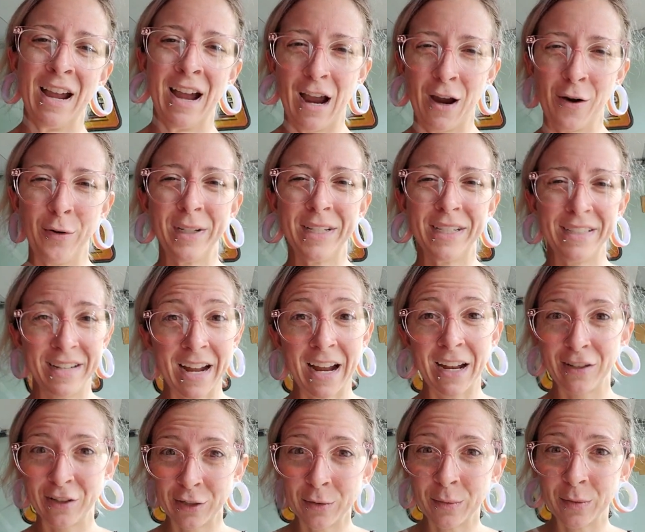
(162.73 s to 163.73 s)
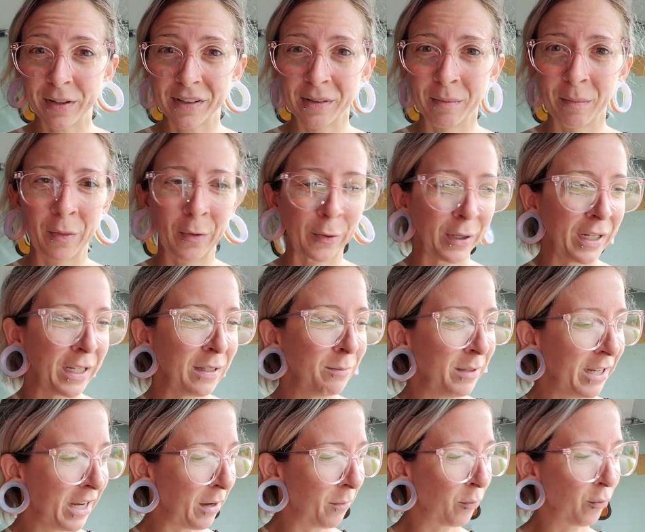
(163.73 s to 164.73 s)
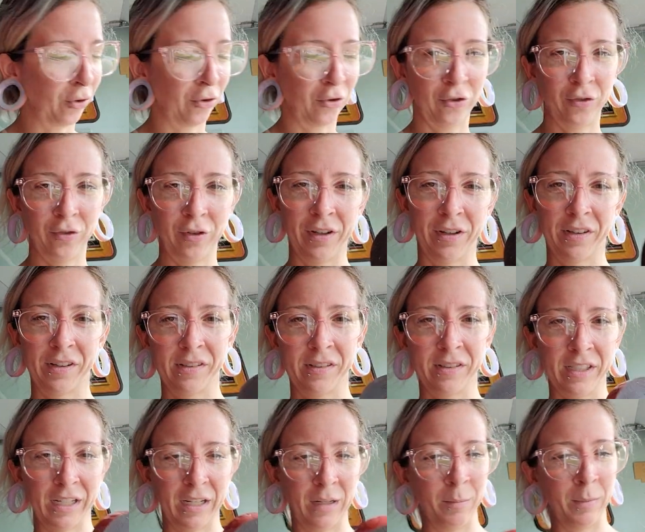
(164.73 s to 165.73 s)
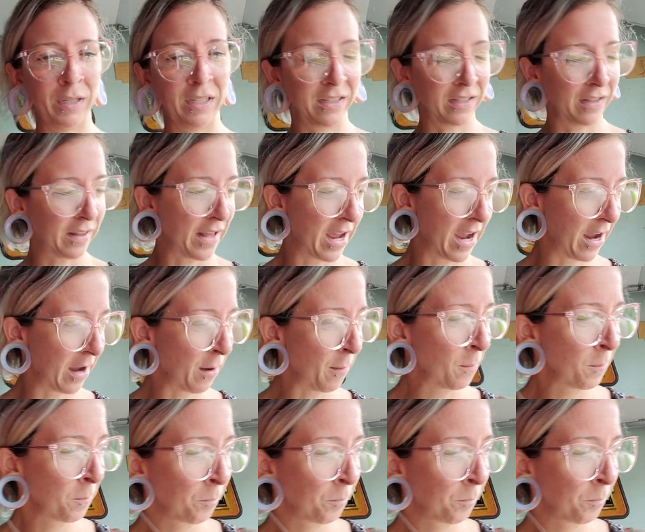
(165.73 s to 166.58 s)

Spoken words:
I would attach it with some 3M tape, which is leading me to that.